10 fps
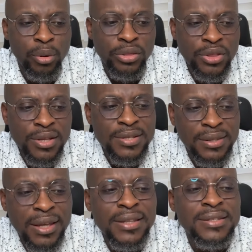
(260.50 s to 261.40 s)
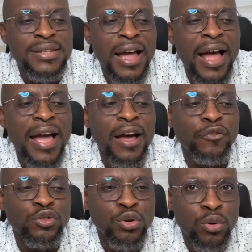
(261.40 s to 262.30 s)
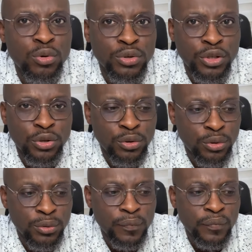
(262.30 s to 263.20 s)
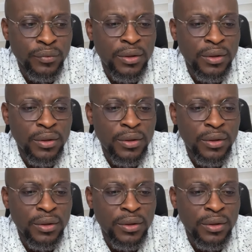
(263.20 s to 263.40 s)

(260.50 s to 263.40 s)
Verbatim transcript: But these things I have told you,